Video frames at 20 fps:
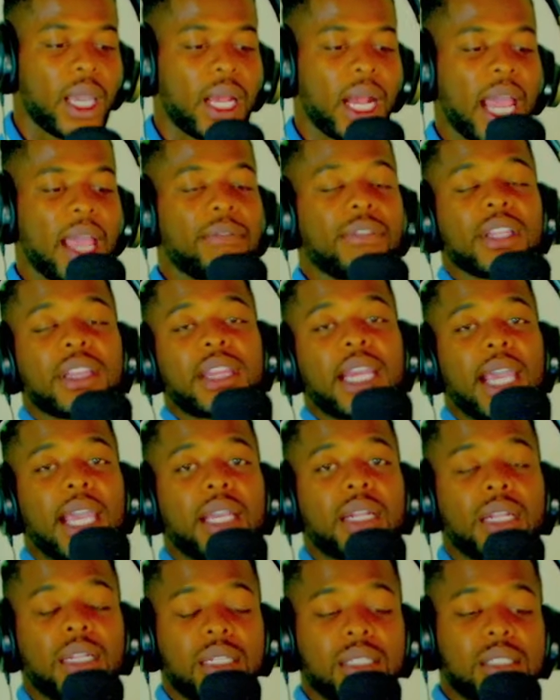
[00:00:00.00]

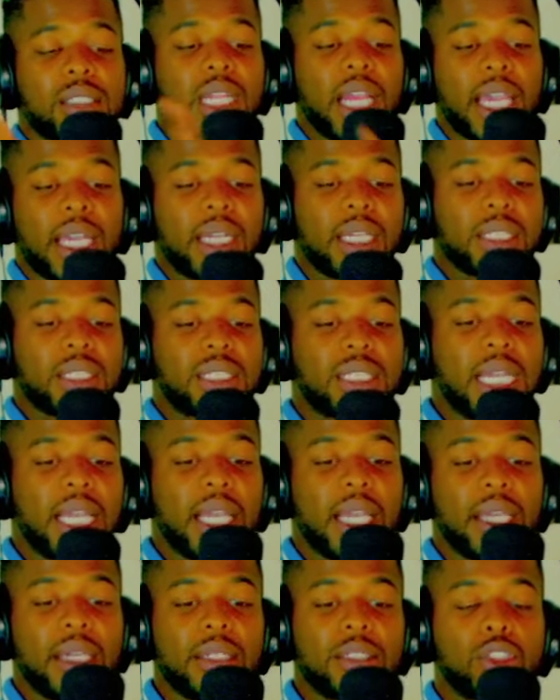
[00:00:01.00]
everything that this lady is
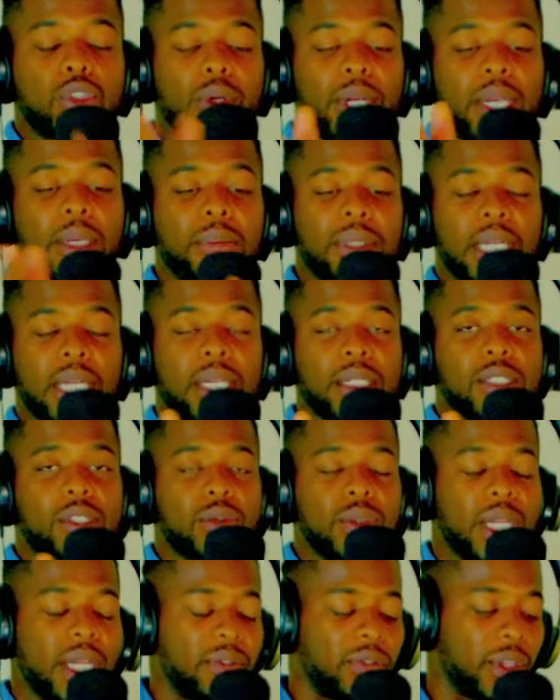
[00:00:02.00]
saying, Dream did
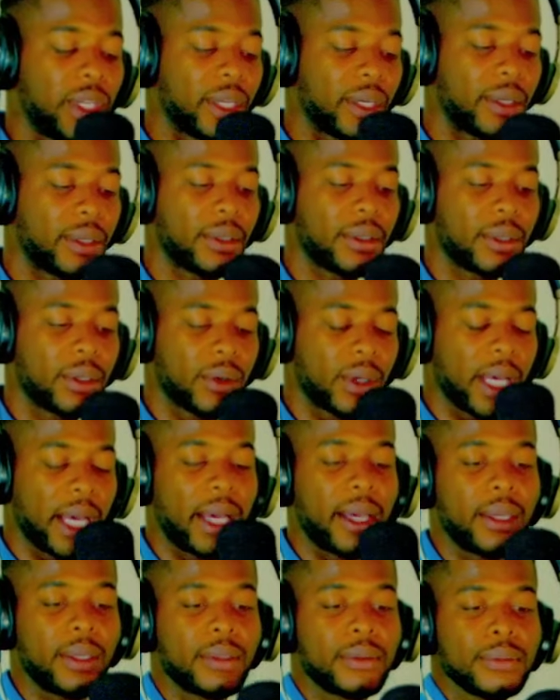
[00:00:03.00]
to Nivea,
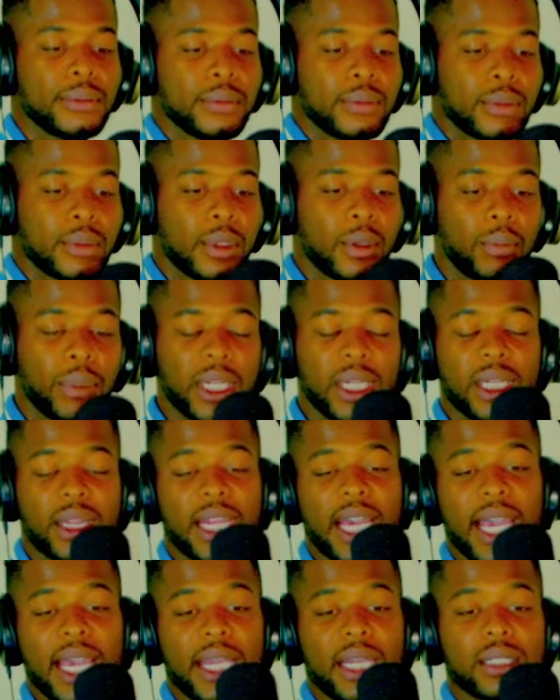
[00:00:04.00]
okay? But the
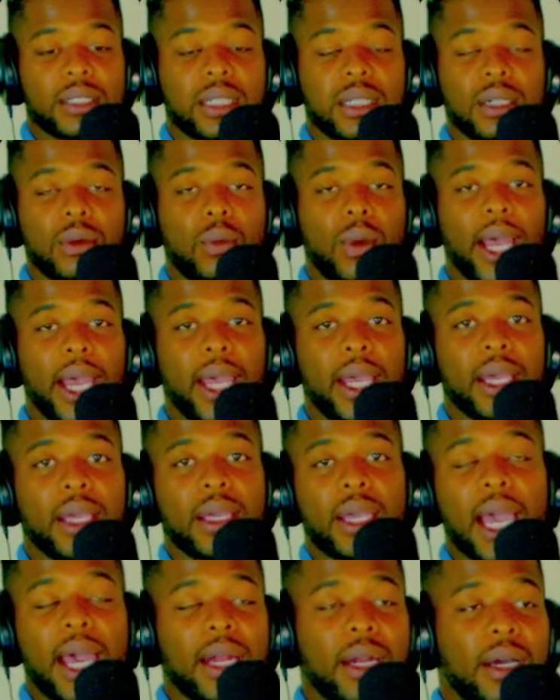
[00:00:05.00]
thing is, Lil Wayne
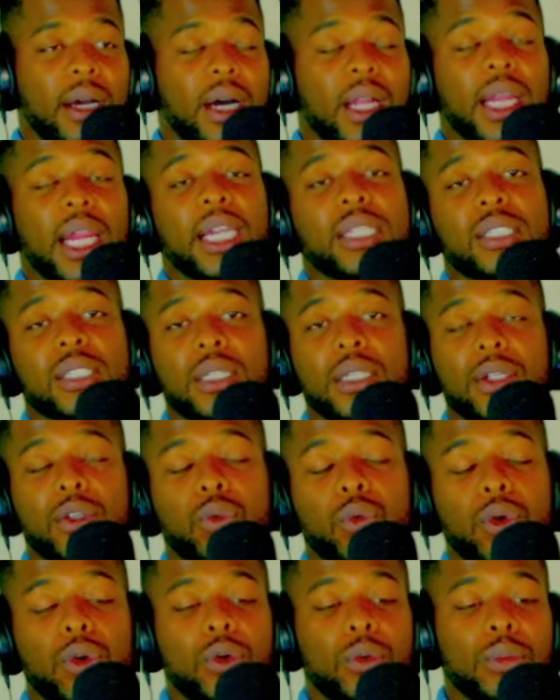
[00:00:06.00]
kind of allegedly
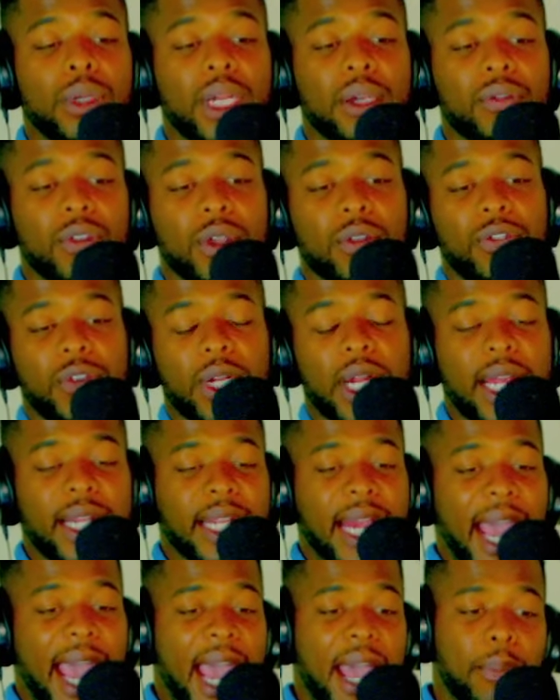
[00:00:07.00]
groomed Nivea for that
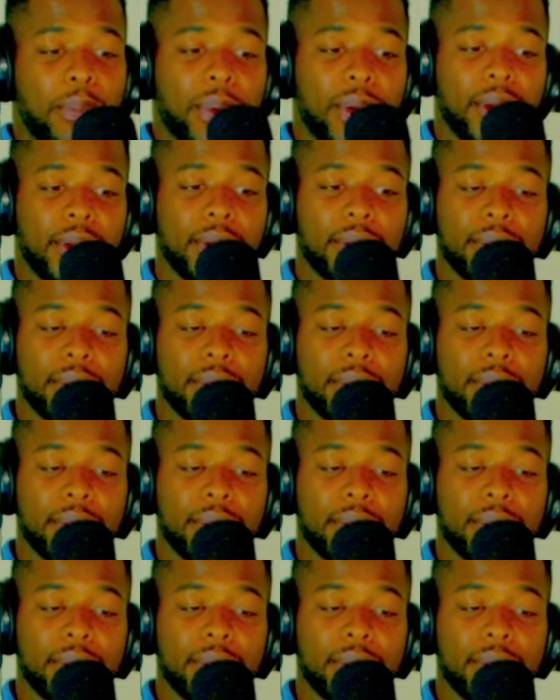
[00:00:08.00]
to happen.